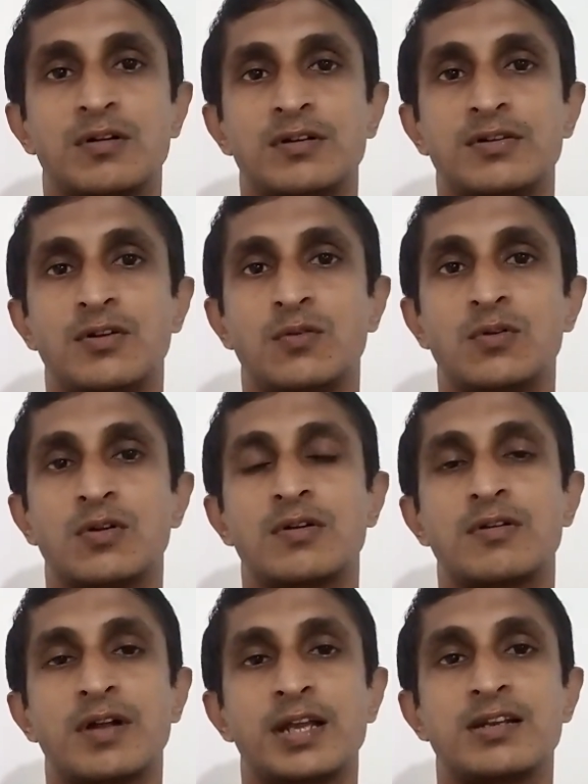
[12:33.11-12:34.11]
do not
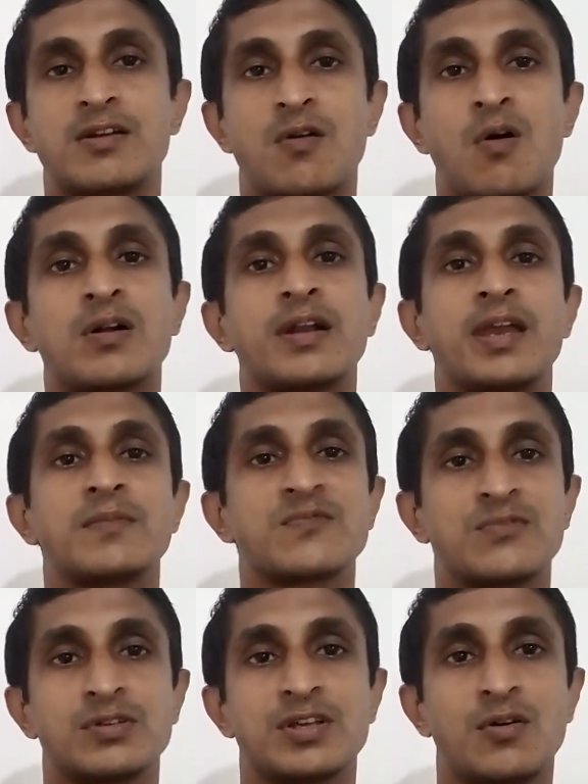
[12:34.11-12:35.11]
write wrong name
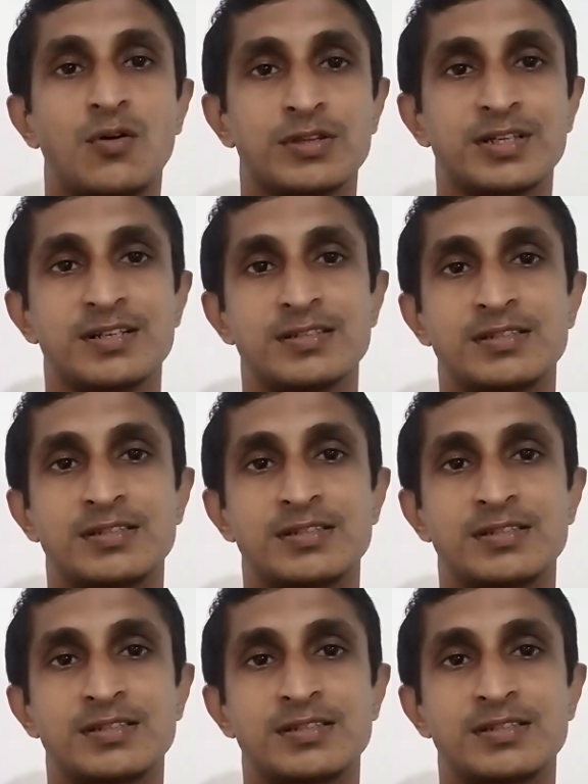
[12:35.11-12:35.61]
for the authors.